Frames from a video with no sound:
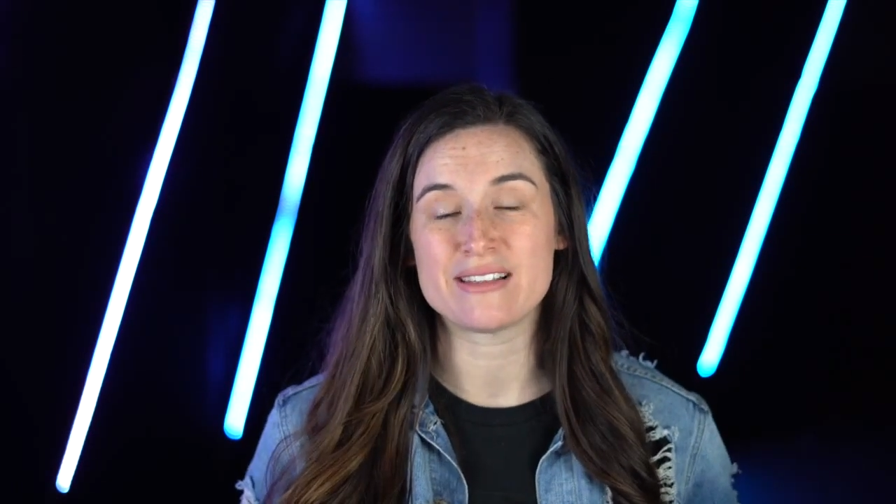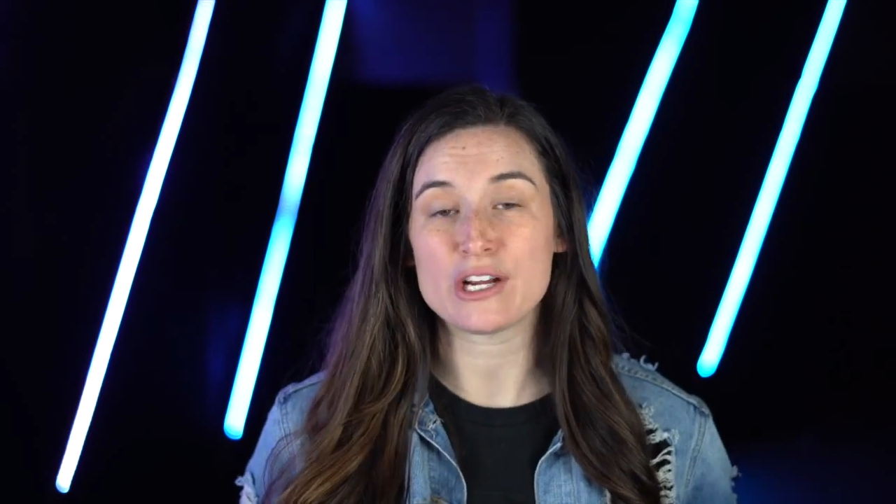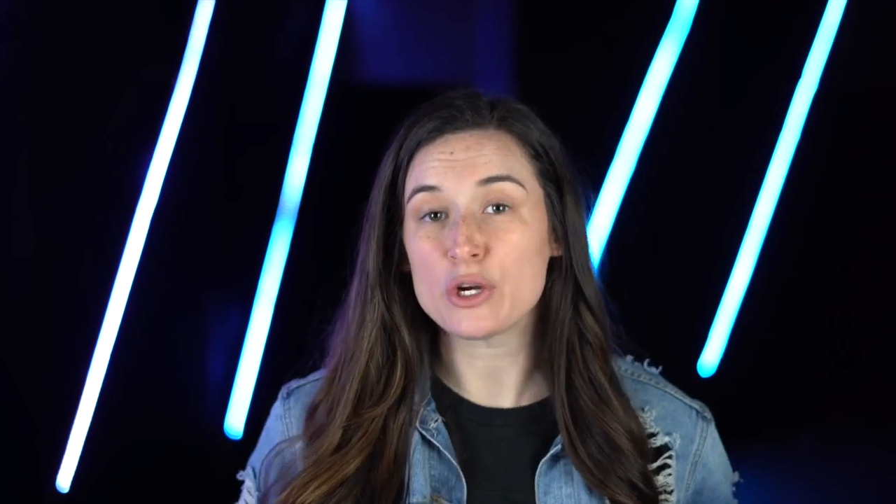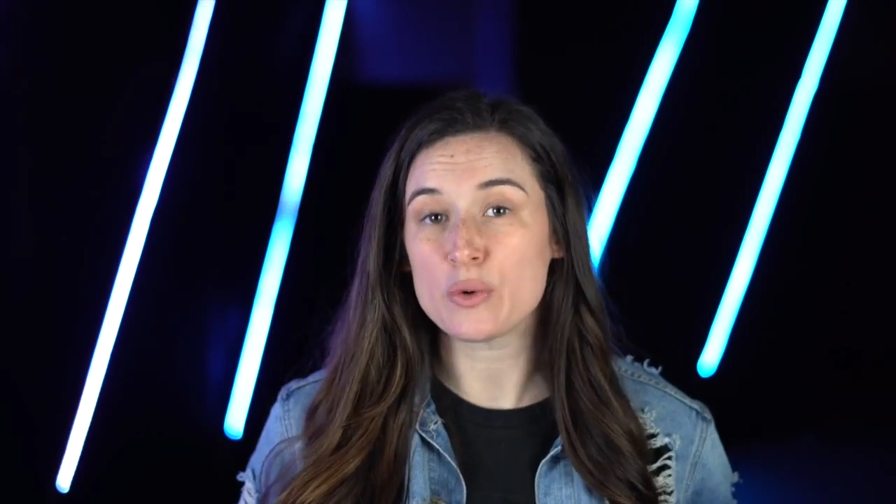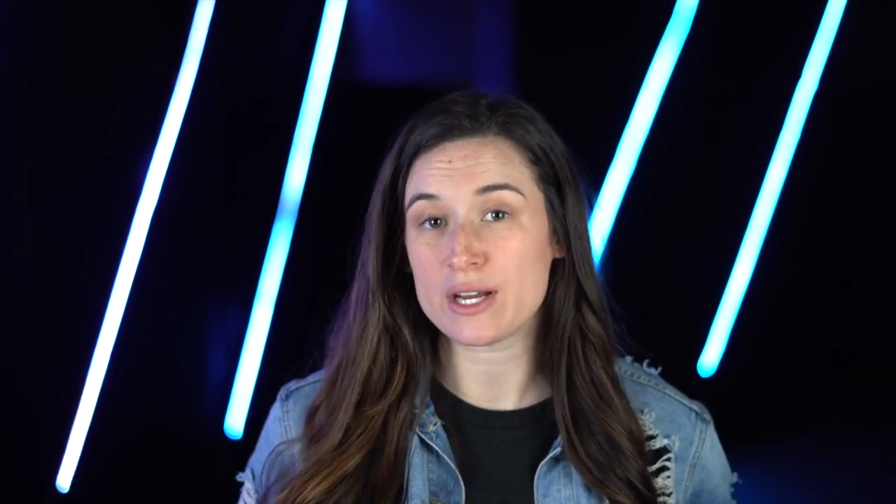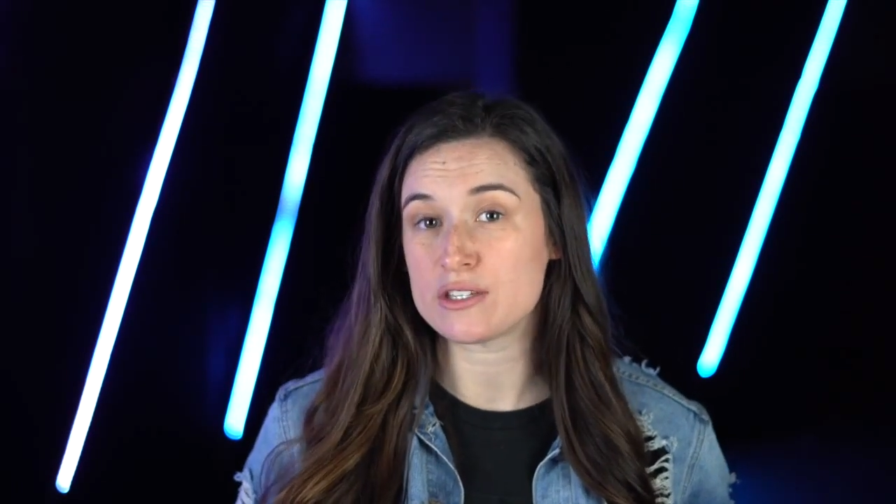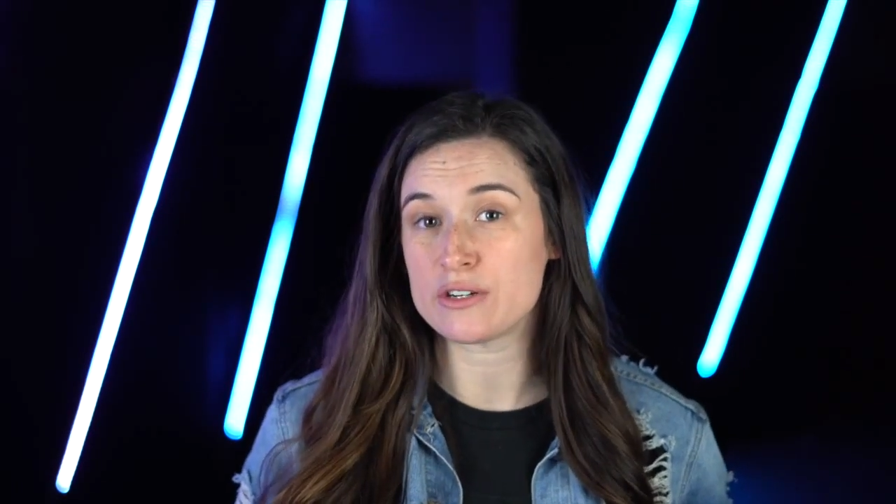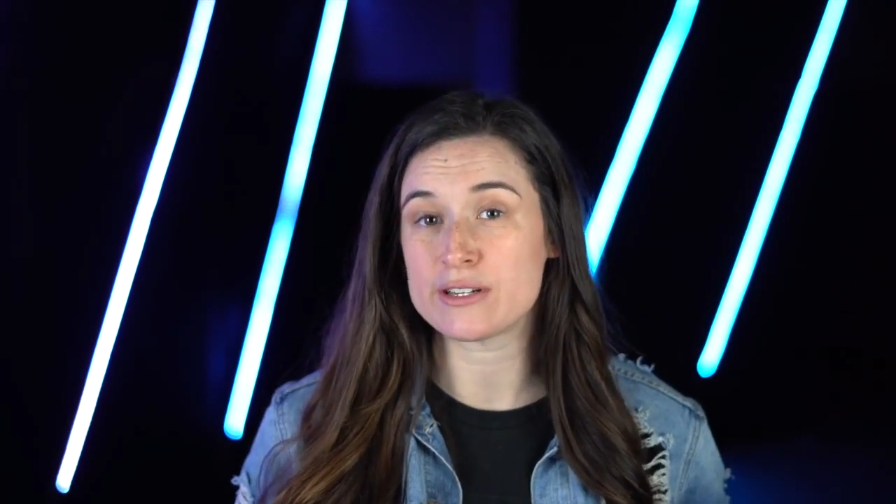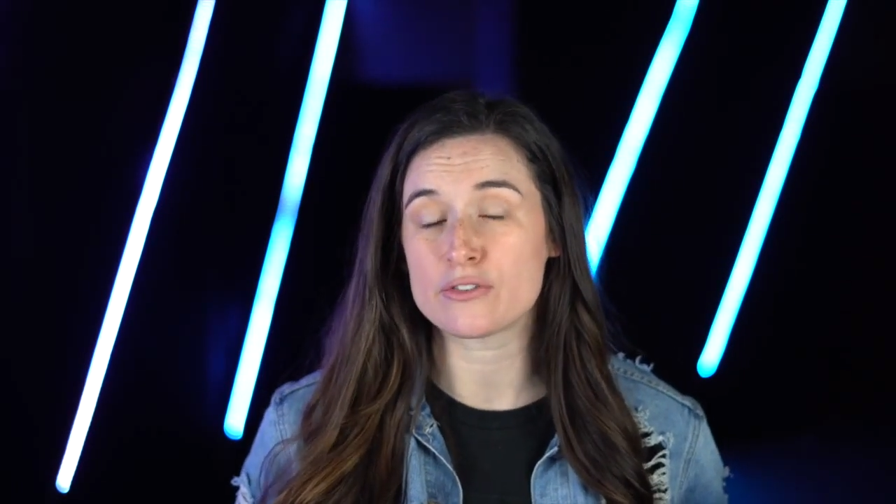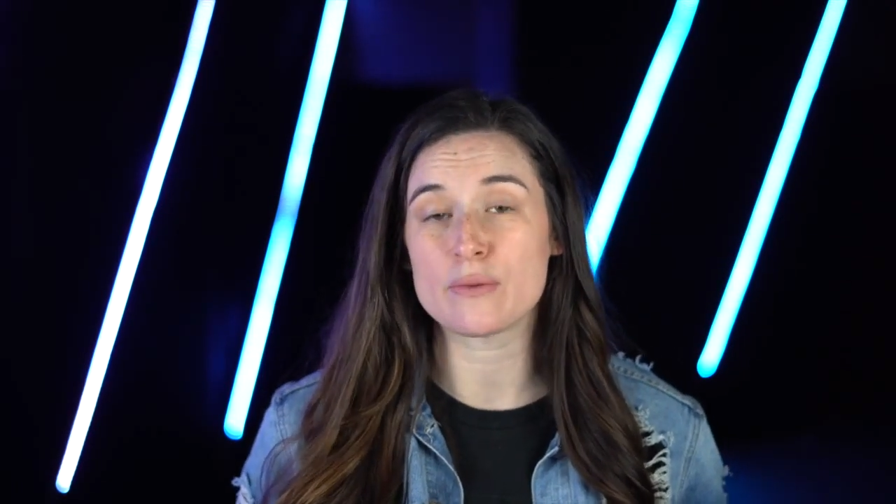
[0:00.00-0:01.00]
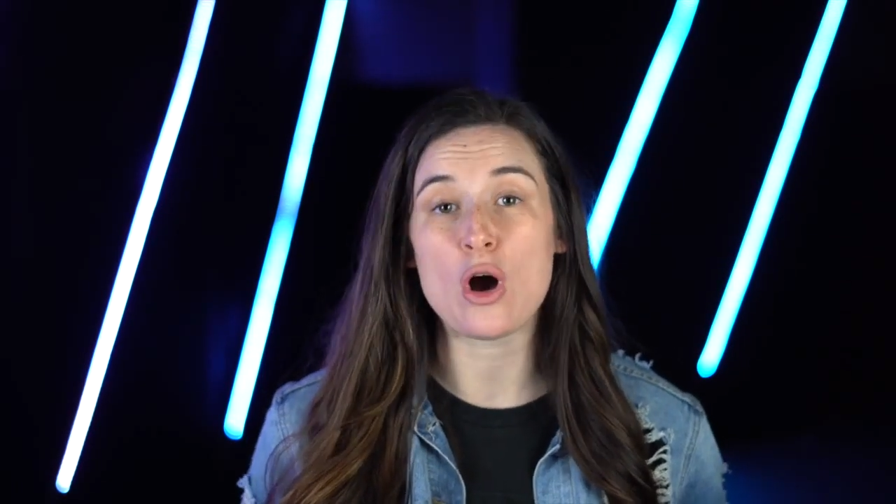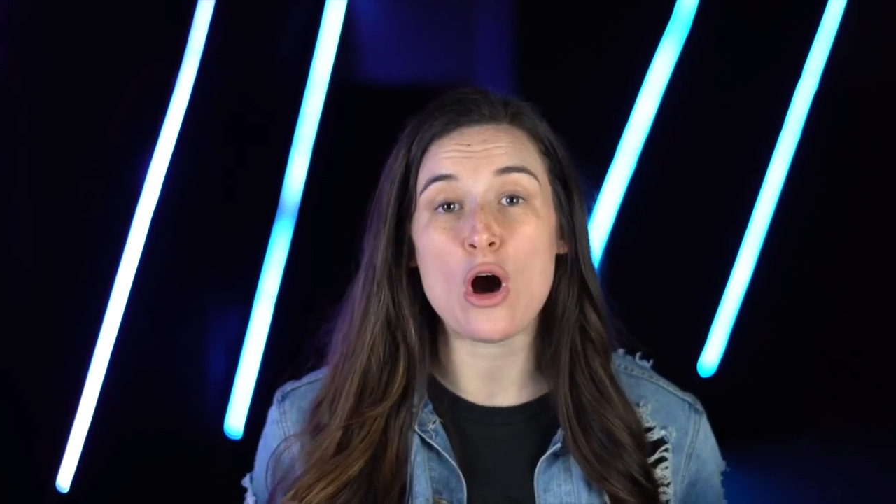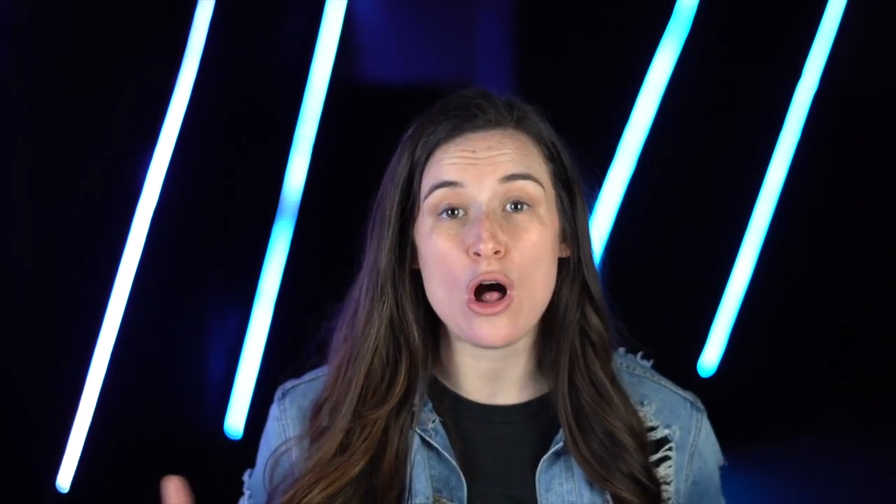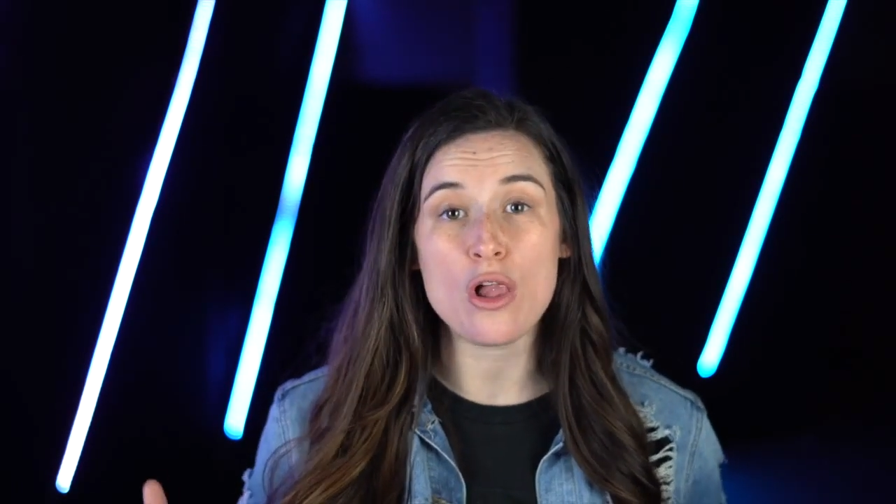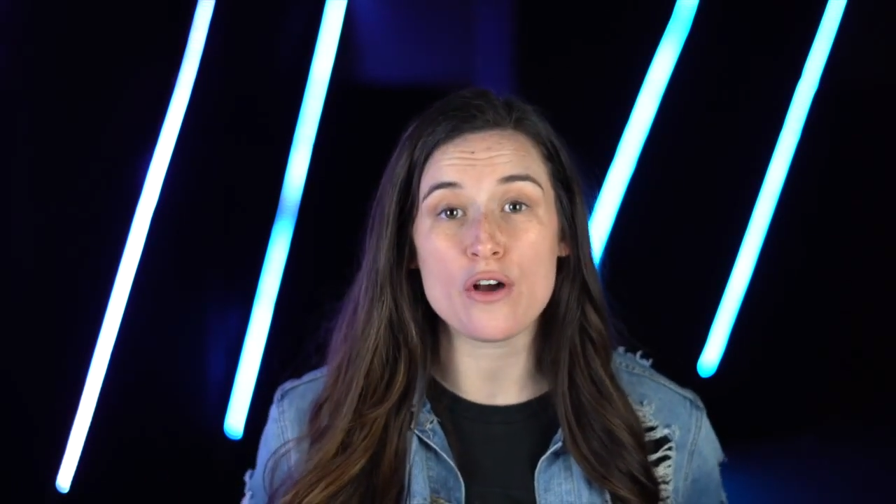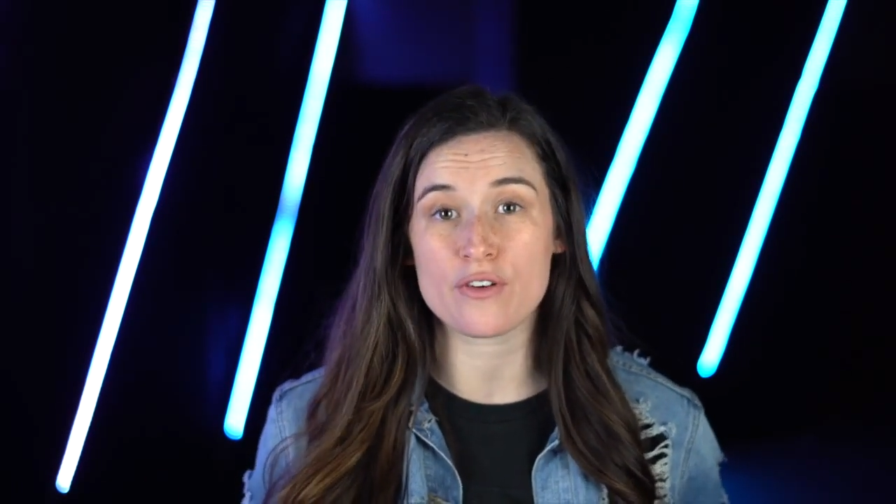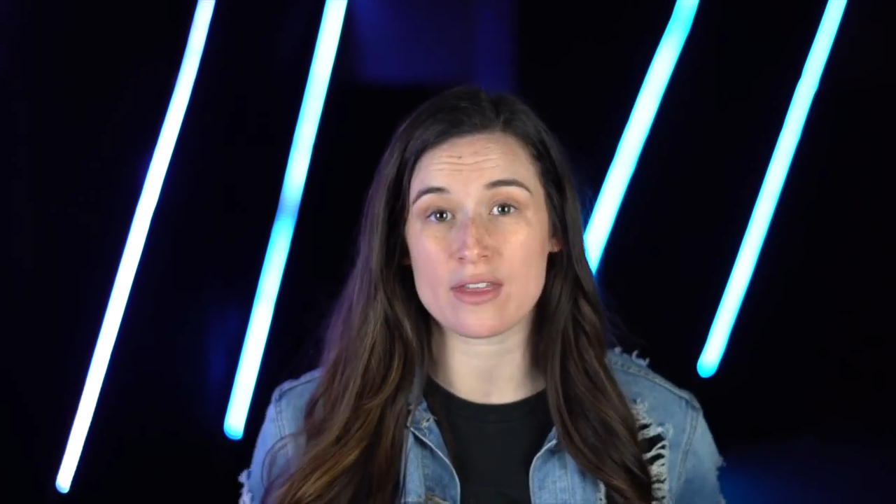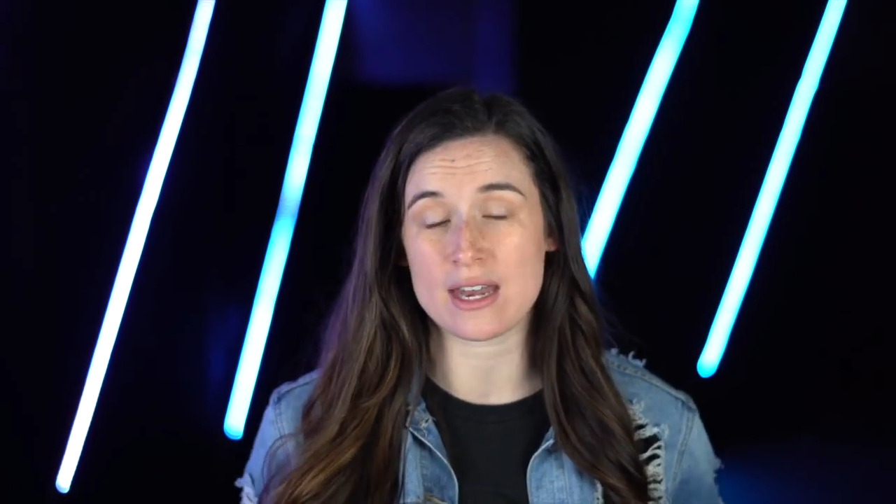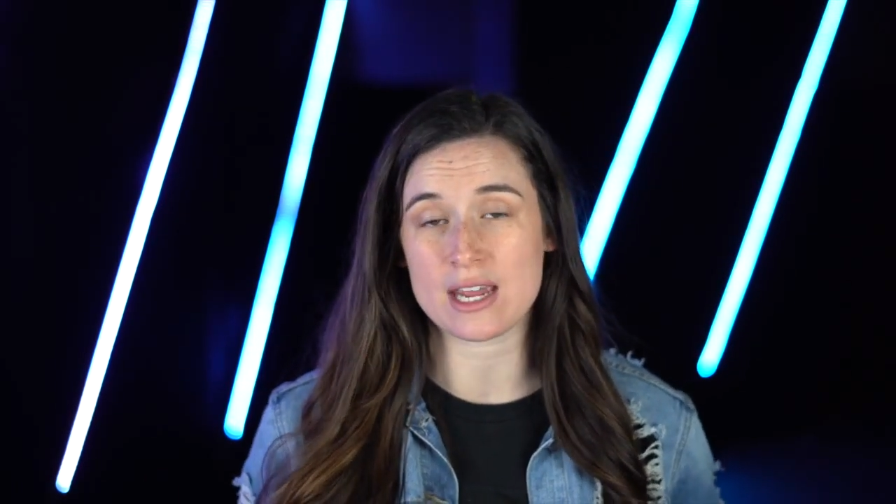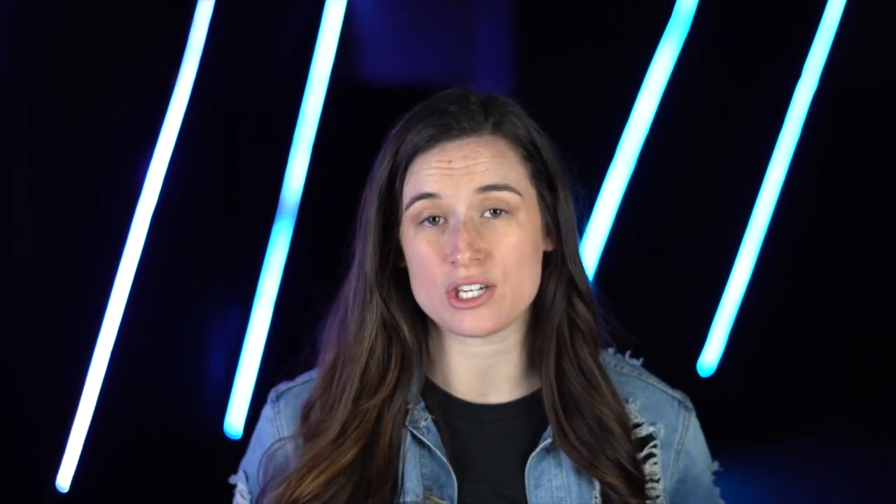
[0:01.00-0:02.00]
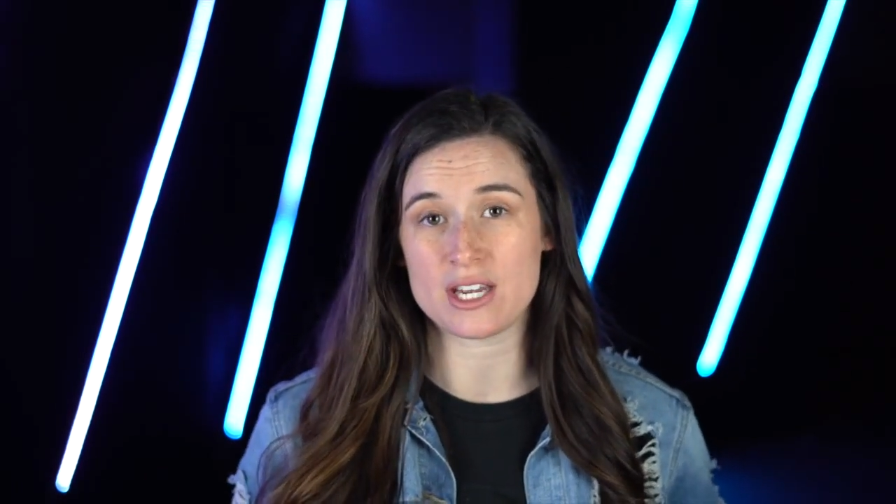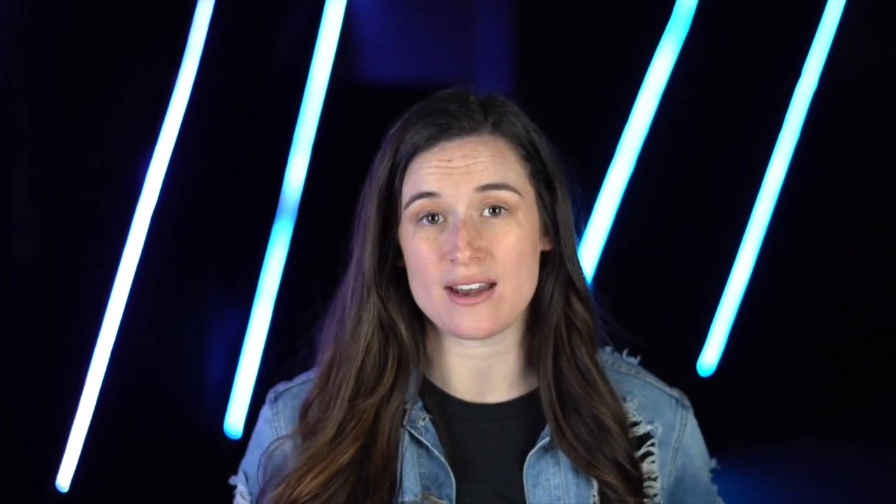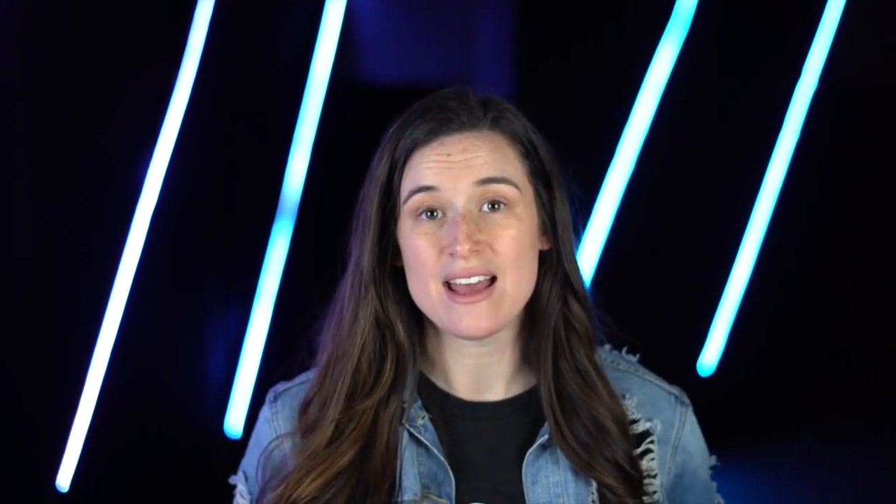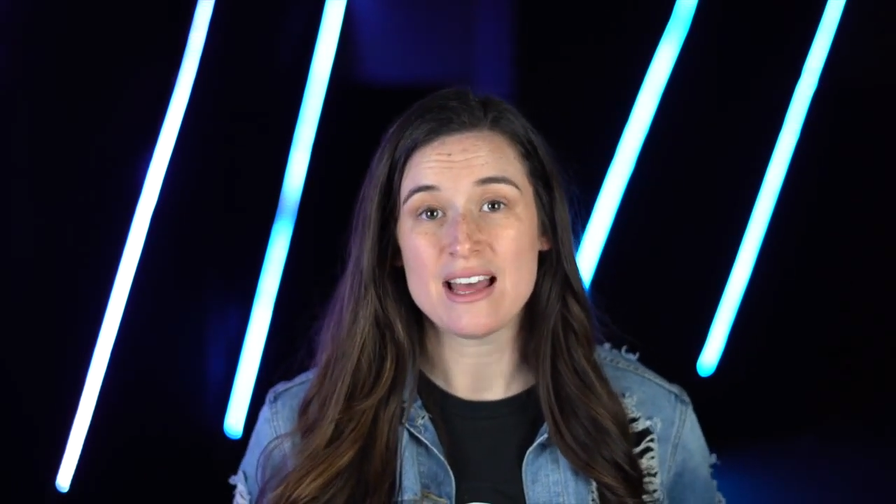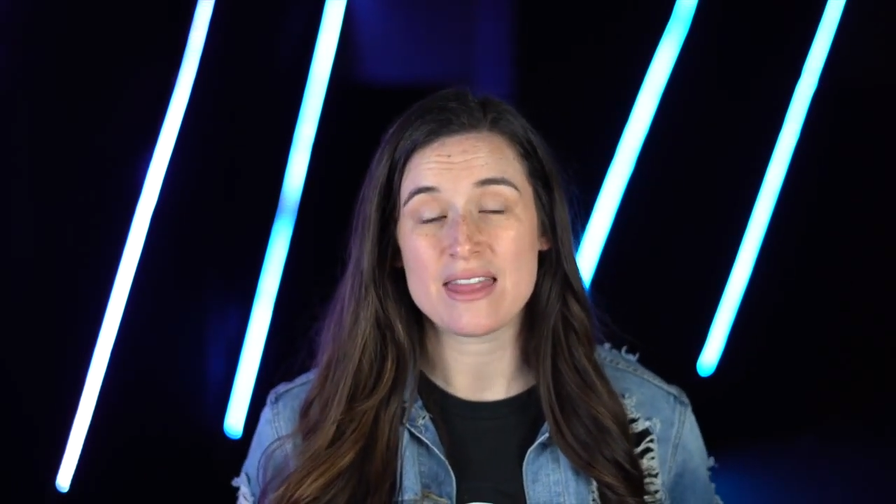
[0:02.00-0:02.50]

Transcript: There are Kuest students from all over the nation